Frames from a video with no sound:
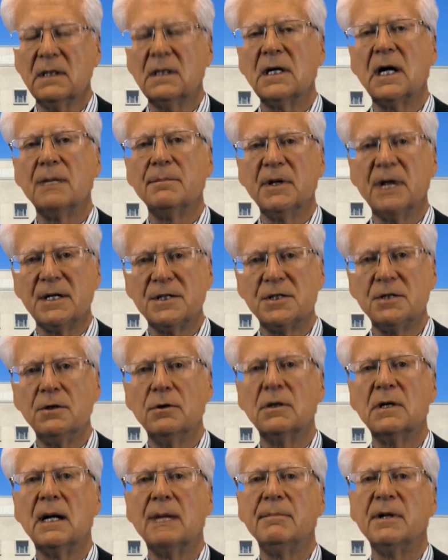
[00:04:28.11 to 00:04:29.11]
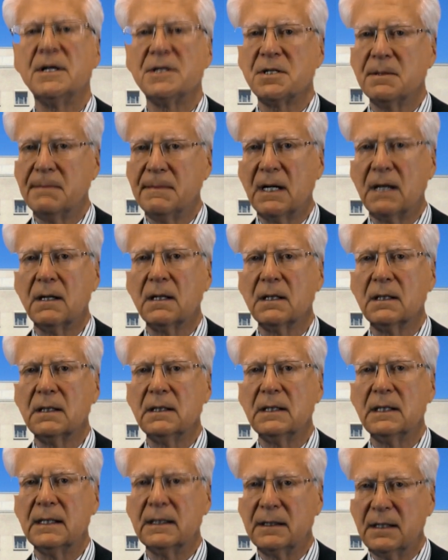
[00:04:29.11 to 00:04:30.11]
God bless you. God bless
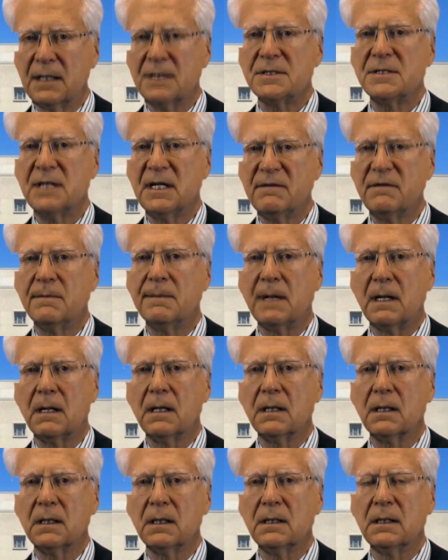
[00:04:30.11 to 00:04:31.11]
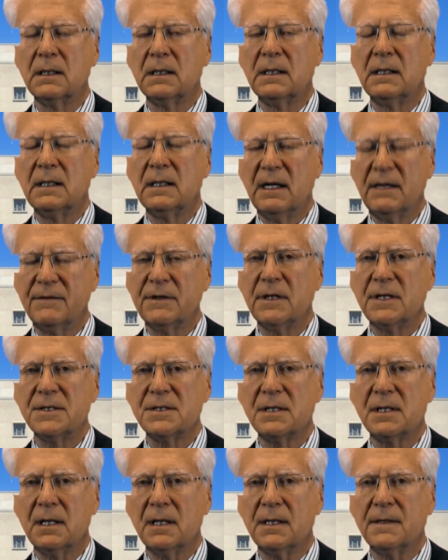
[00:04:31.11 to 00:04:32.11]
America. And God save America. Have a
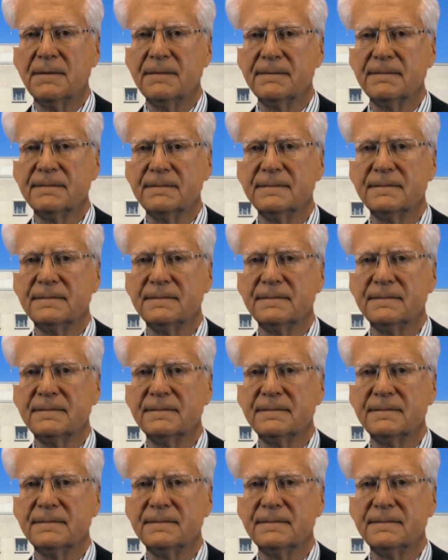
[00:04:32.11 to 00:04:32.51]
nice day.